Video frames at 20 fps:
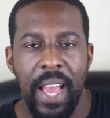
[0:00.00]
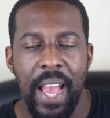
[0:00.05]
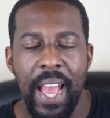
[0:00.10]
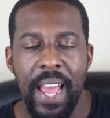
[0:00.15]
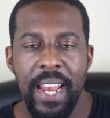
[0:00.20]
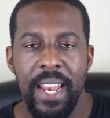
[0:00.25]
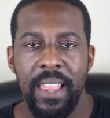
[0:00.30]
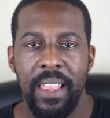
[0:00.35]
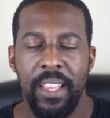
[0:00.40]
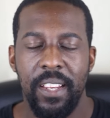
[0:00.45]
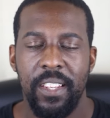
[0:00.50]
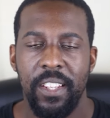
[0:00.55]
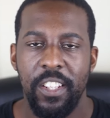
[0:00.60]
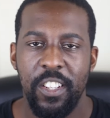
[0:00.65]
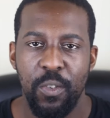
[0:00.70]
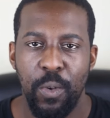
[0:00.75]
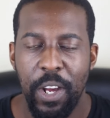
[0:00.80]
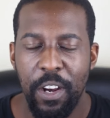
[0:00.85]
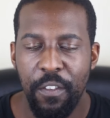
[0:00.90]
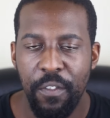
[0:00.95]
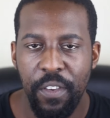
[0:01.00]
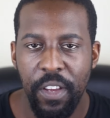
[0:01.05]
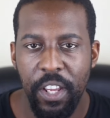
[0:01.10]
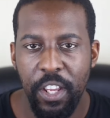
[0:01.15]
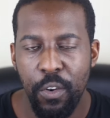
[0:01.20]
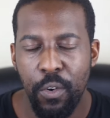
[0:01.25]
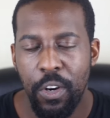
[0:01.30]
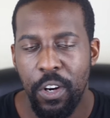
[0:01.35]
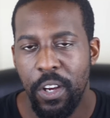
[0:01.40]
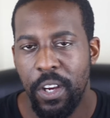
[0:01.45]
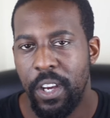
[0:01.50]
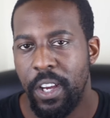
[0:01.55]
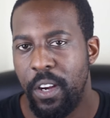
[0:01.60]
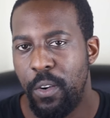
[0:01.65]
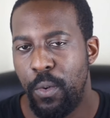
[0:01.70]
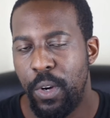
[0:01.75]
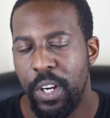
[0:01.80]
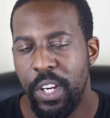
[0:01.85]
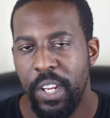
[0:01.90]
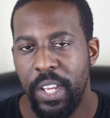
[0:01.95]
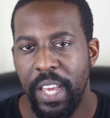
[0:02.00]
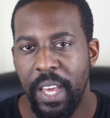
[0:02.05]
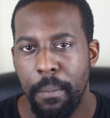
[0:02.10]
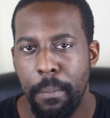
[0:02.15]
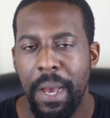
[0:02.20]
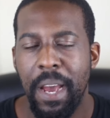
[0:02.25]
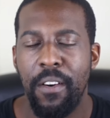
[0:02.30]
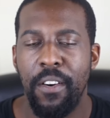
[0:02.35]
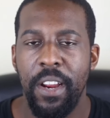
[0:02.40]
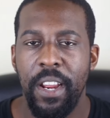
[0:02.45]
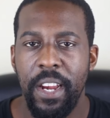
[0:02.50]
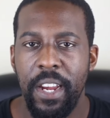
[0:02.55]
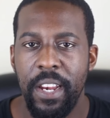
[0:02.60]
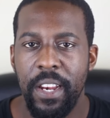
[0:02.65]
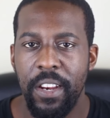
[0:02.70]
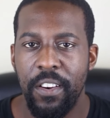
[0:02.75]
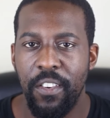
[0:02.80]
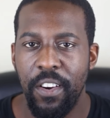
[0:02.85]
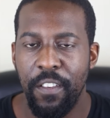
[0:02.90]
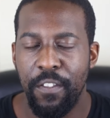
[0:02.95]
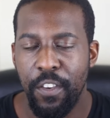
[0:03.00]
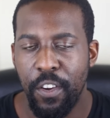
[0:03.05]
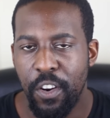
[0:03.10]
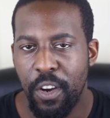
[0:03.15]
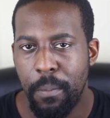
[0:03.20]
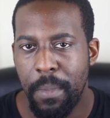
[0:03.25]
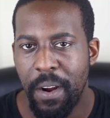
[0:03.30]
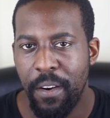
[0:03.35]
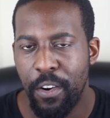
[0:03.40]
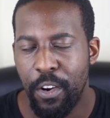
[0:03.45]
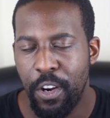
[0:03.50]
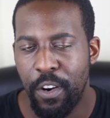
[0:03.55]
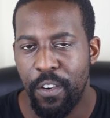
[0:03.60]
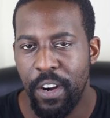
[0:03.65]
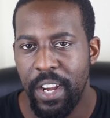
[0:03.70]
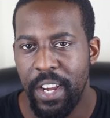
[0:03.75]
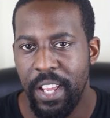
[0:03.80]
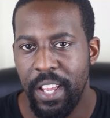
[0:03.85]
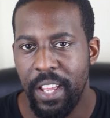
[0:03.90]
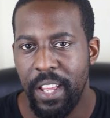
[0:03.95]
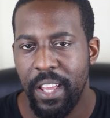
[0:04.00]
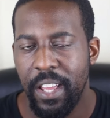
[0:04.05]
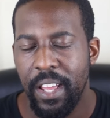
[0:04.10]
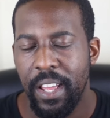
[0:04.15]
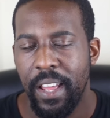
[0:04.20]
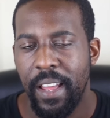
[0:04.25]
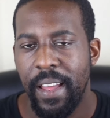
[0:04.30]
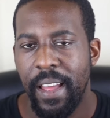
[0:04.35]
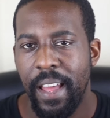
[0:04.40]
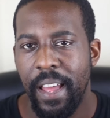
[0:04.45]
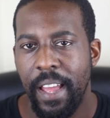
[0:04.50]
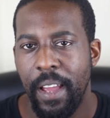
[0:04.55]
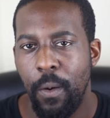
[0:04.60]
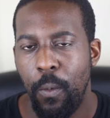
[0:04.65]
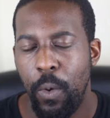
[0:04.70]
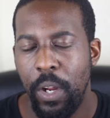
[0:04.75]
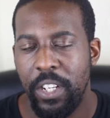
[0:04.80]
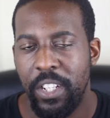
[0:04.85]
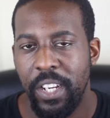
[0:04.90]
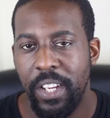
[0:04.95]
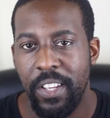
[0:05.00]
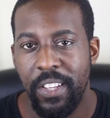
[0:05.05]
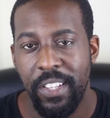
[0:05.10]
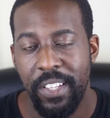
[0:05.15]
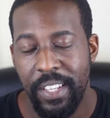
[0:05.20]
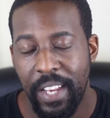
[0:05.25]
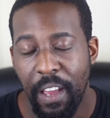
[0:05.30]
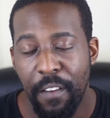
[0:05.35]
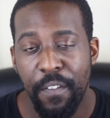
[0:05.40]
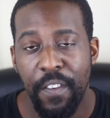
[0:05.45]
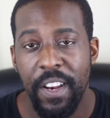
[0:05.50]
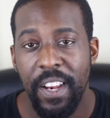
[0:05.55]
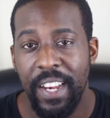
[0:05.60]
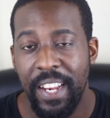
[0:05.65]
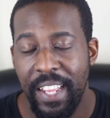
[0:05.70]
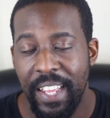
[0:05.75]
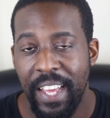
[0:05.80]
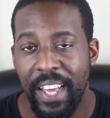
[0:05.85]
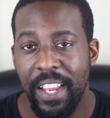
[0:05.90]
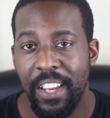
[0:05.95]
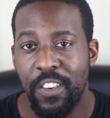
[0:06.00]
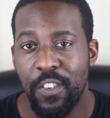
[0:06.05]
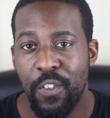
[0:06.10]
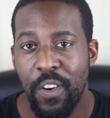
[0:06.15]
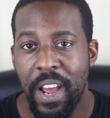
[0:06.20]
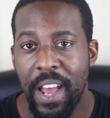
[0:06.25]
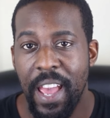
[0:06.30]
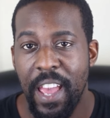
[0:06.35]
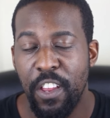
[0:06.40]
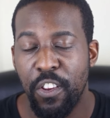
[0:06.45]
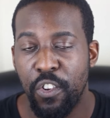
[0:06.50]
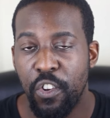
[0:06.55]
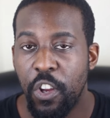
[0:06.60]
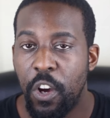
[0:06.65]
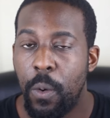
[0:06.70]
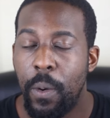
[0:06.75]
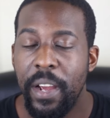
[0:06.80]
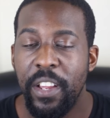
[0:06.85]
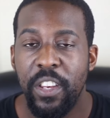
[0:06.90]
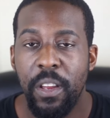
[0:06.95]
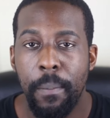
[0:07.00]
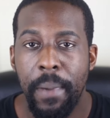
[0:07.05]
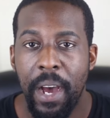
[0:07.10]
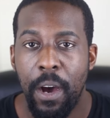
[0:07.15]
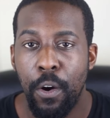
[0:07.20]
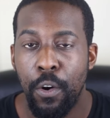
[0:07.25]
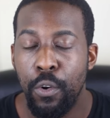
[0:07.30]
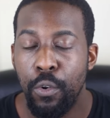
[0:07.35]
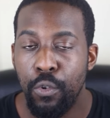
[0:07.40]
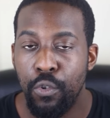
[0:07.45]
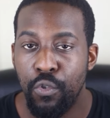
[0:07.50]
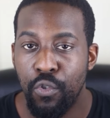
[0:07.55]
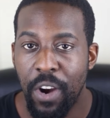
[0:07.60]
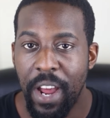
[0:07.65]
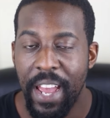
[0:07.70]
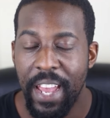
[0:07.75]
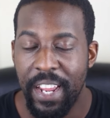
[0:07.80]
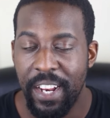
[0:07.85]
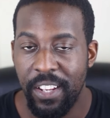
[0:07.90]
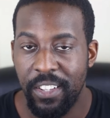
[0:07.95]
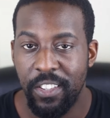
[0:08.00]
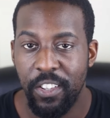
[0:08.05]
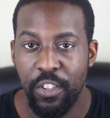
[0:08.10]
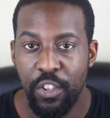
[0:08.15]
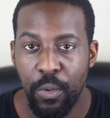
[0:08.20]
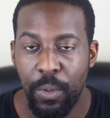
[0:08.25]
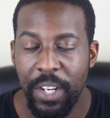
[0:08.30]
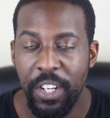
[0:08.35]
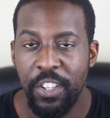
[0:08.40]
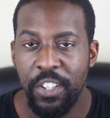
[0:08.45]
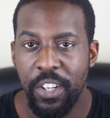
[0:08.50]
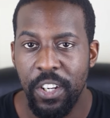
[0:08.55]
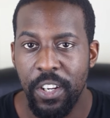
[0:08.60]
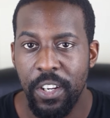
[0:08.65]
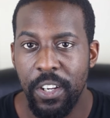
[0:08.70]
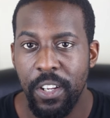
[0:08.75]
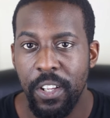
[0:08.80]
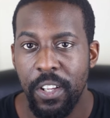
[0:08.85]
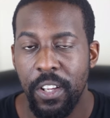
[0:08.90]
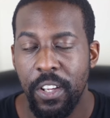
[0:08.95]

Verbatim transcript: And this is one thing you'll learn when you get married, if you're not married already, which is definitely yes, right? It's not always about who's right in a situation.